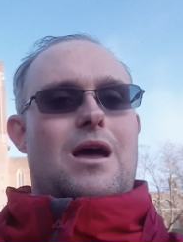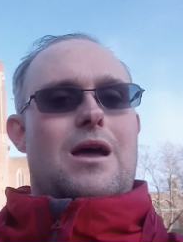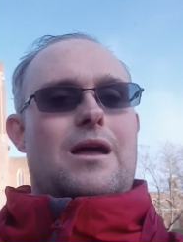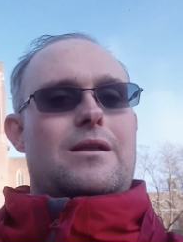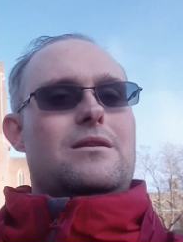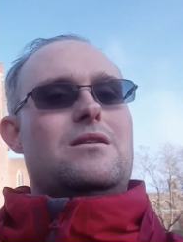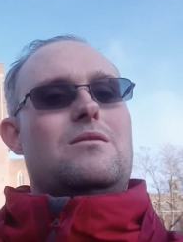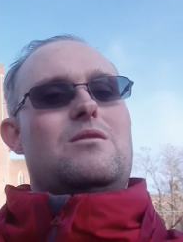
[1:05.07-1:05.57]

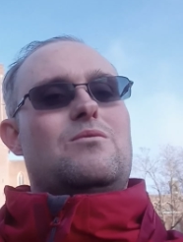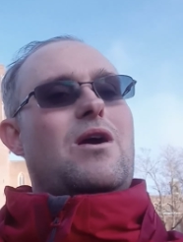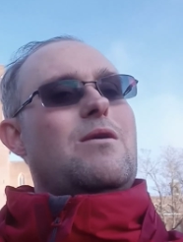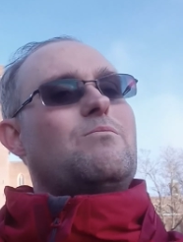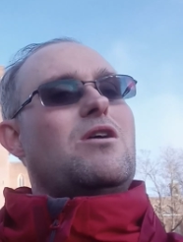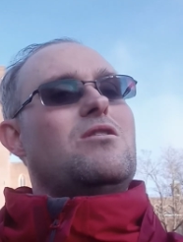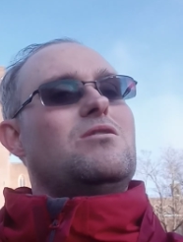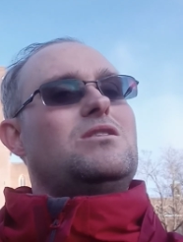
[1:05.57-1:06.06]
and the
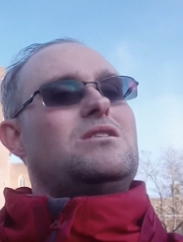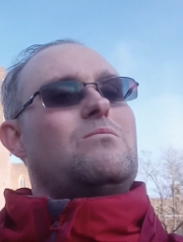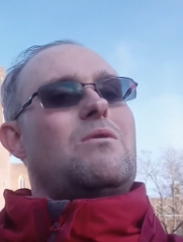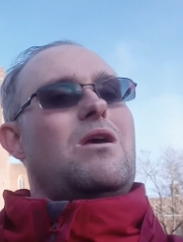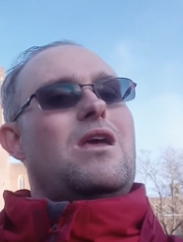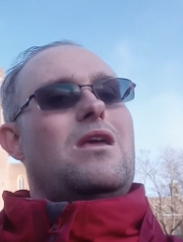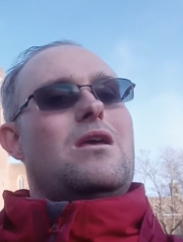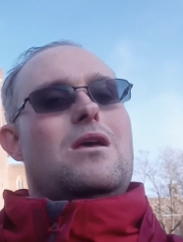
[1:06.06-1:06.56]
rainbows to
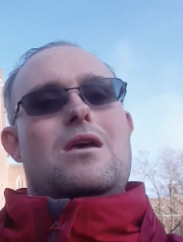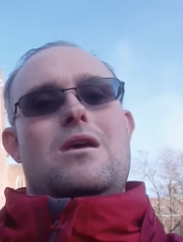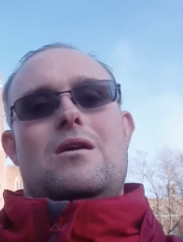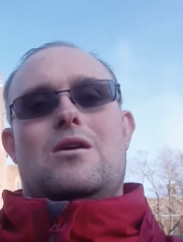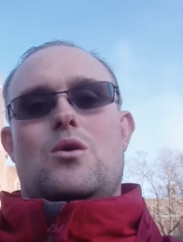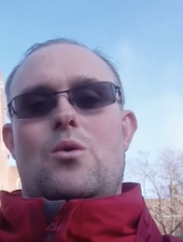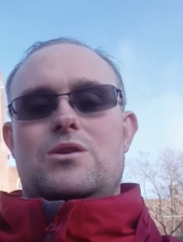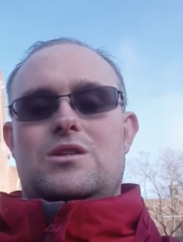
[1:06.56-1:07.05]
me,
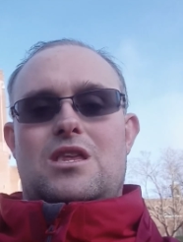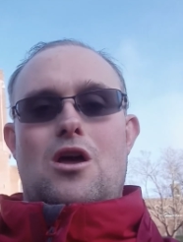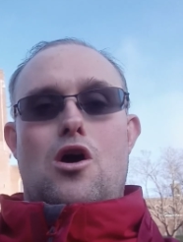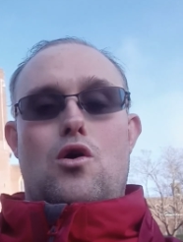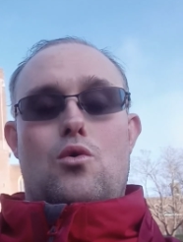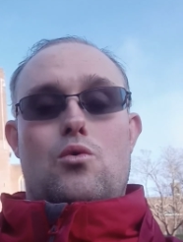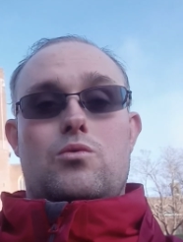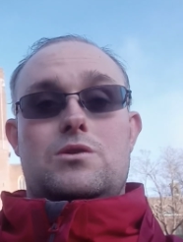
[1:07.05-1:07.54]
according to the
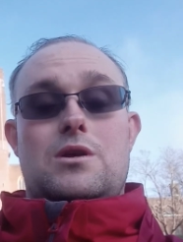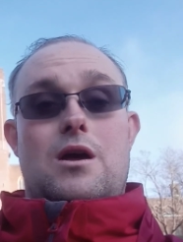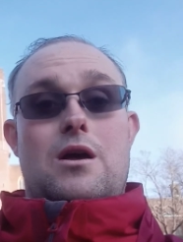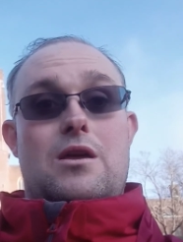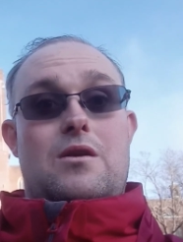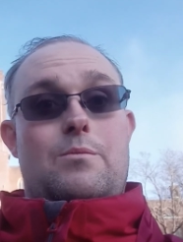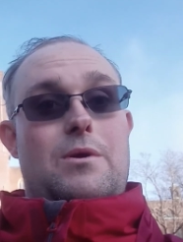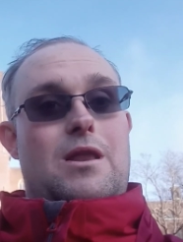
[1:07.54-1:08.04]
old, uh,
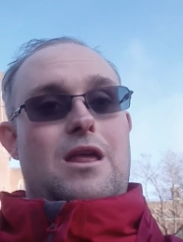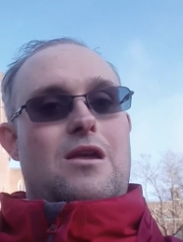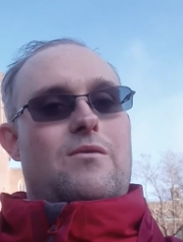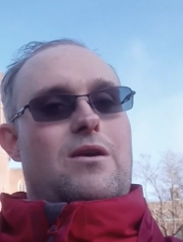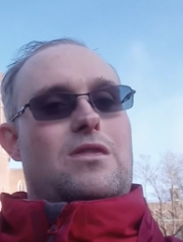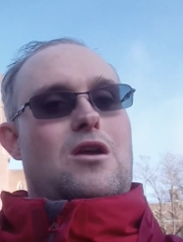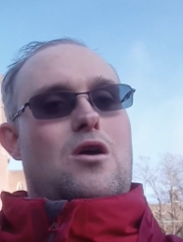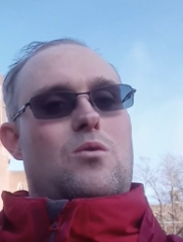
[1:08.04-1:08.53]
if you believe
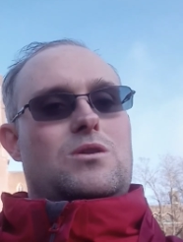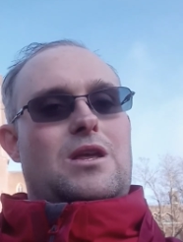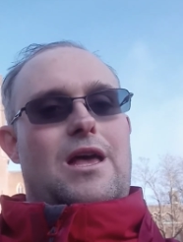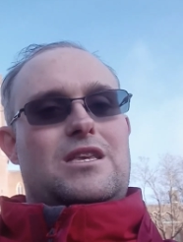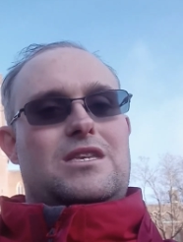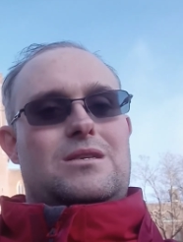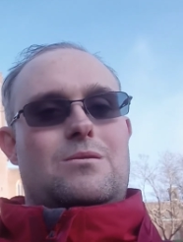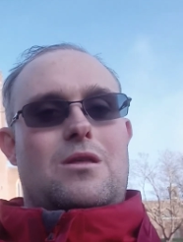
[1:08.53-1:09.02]
it, in the Old
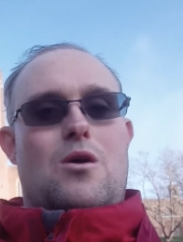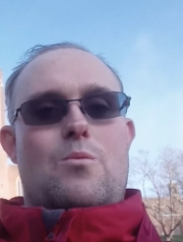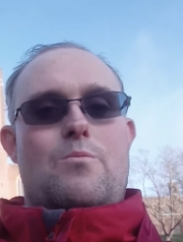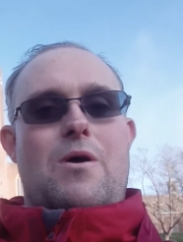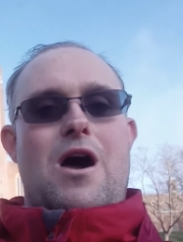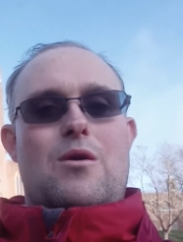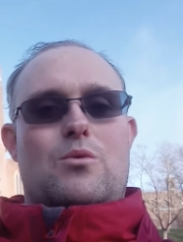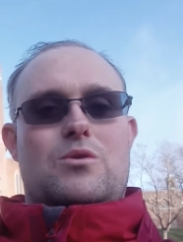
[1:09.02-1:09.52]
Testament, the
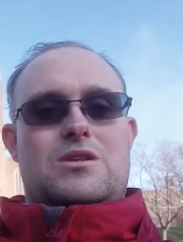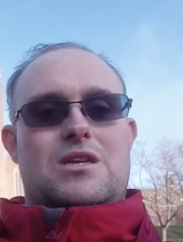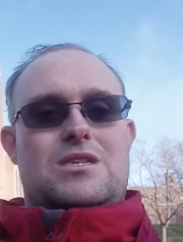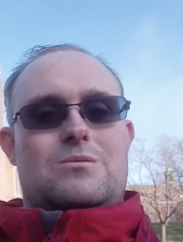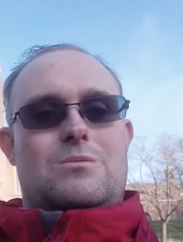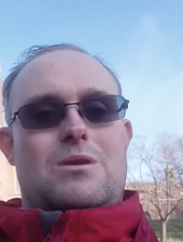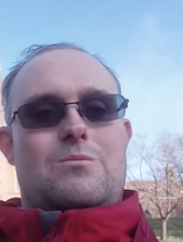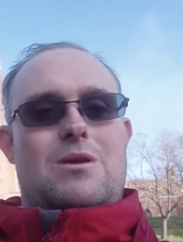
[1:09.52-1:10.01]
Old Bible
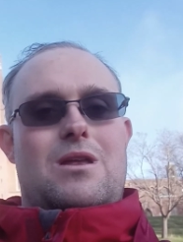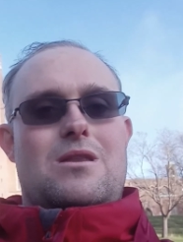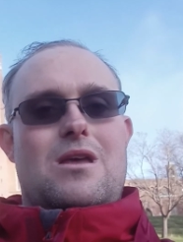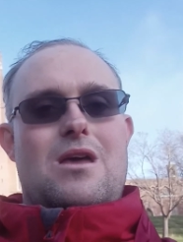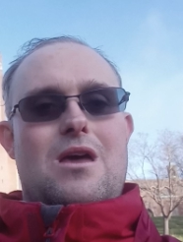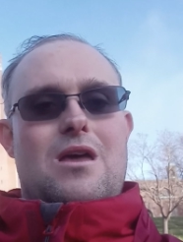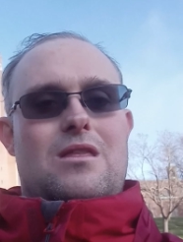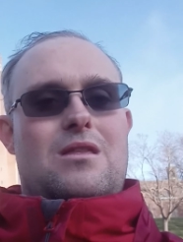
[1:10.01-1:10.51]
Testament, I mean
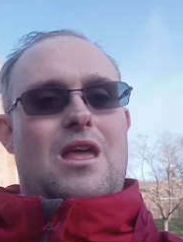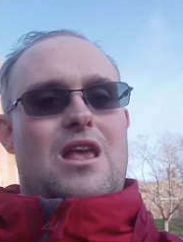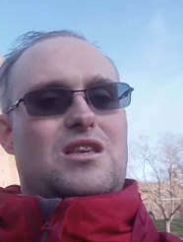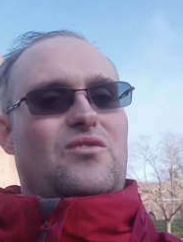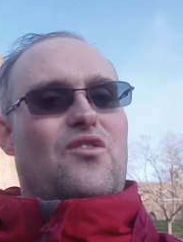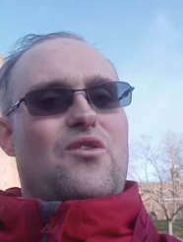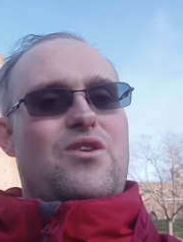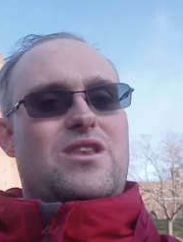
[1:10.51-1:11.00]
the
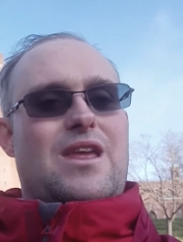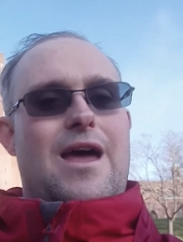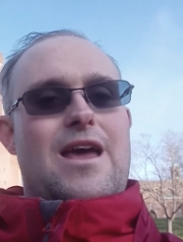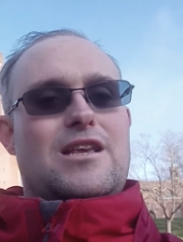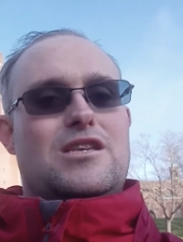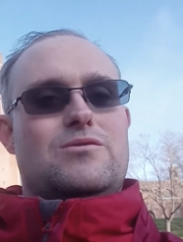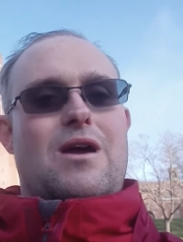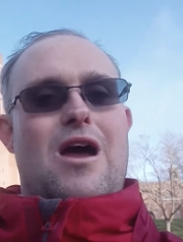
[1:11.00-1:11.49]
next 40
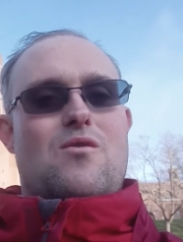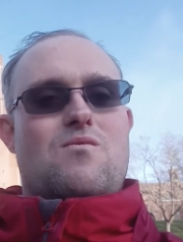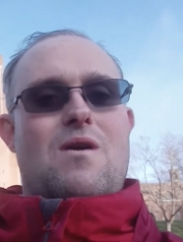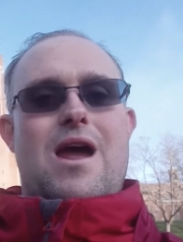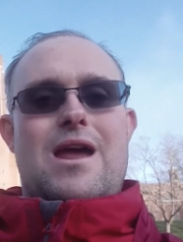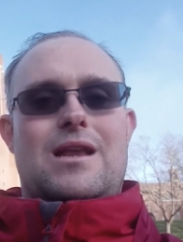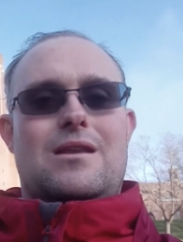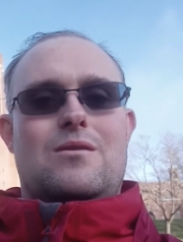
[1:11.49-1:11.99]
days are out
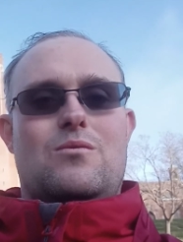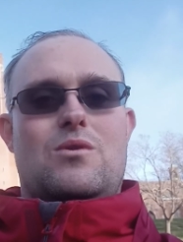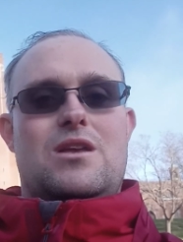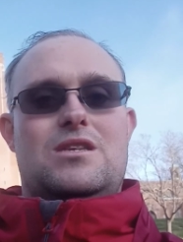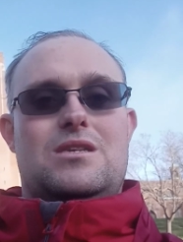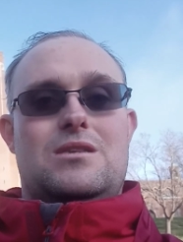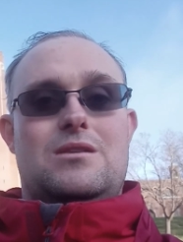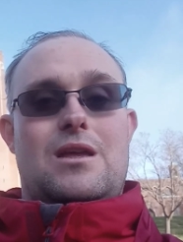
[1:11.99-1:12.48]
rain,
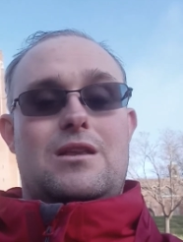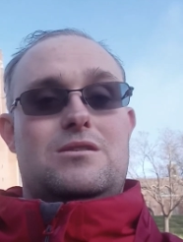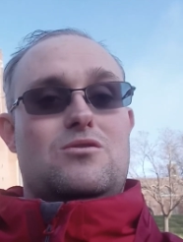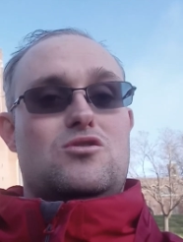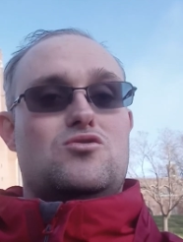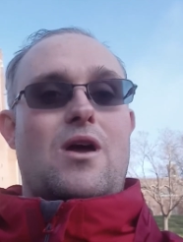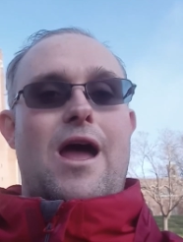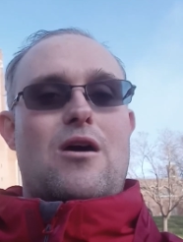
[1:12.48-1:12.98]
which means
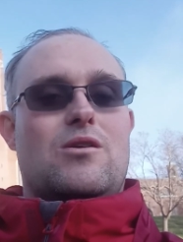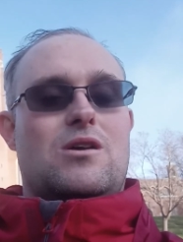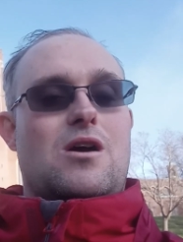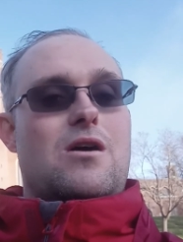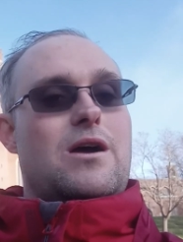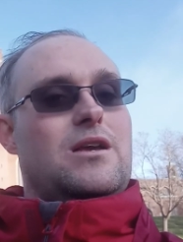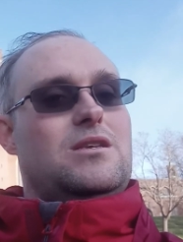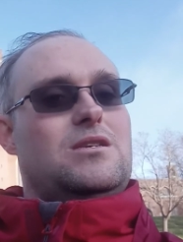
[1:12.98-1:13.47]
a drought,
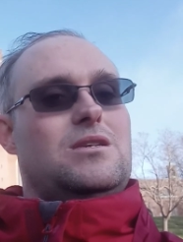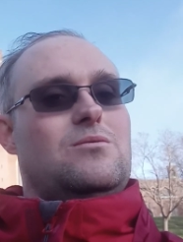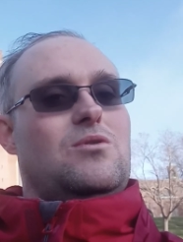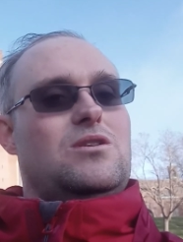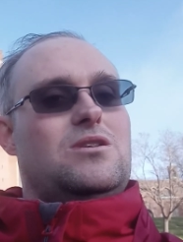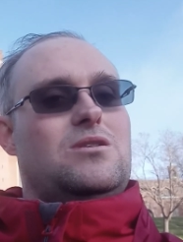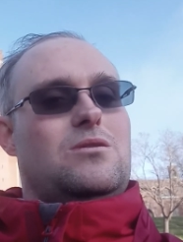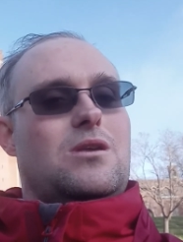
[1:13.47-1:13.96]
guys,
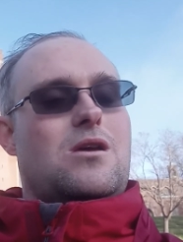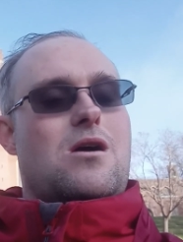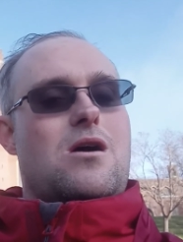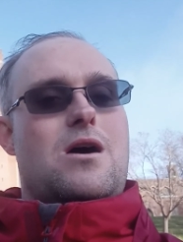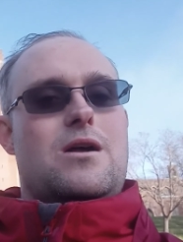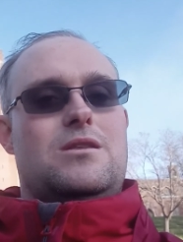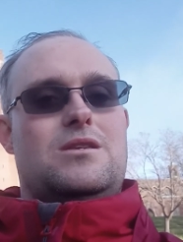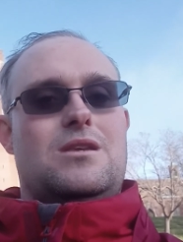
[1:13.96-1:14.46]
which is on the
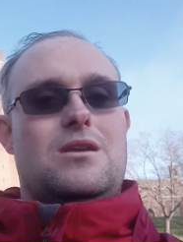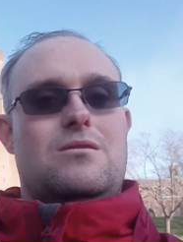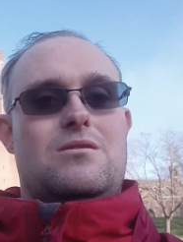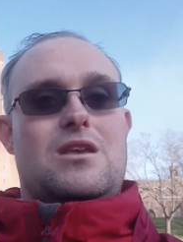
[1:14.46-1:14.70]
cards.